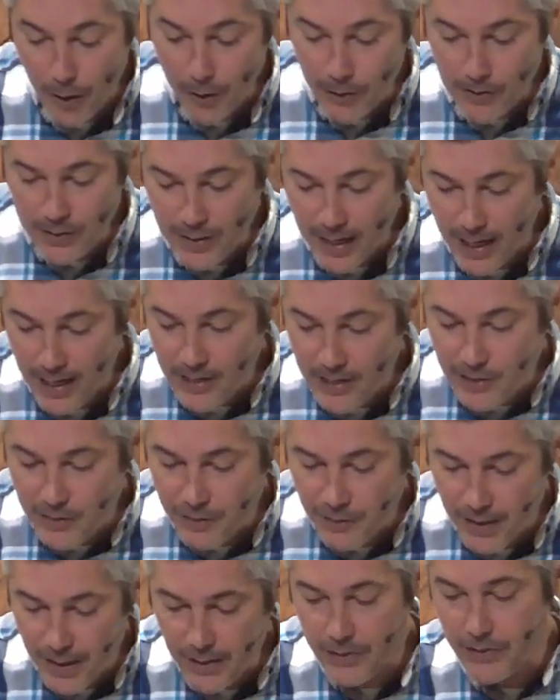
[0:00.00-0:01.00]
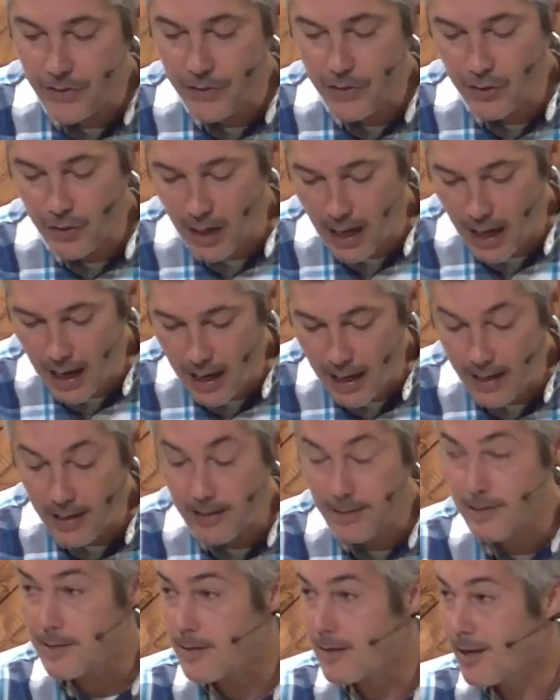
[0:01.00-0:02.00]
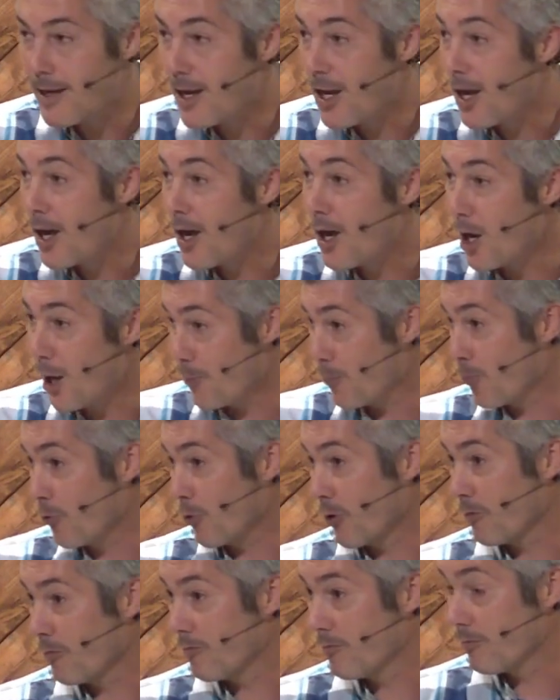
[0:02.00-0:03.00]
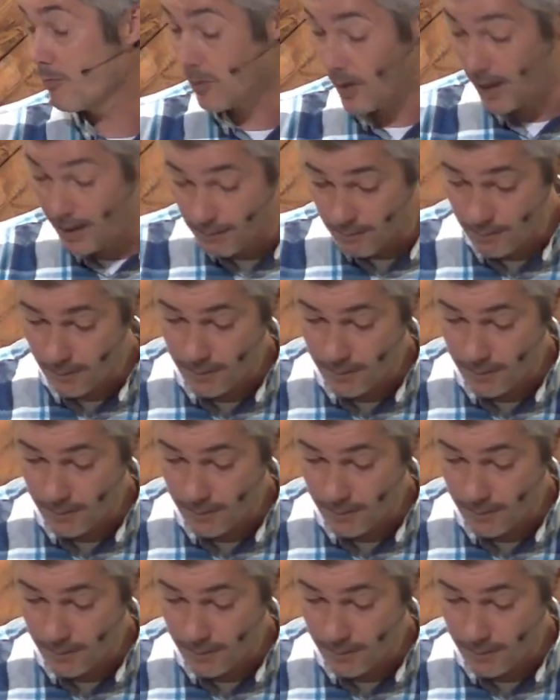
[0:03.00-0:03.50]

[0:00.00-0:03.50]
says, fix your eyes upward, right?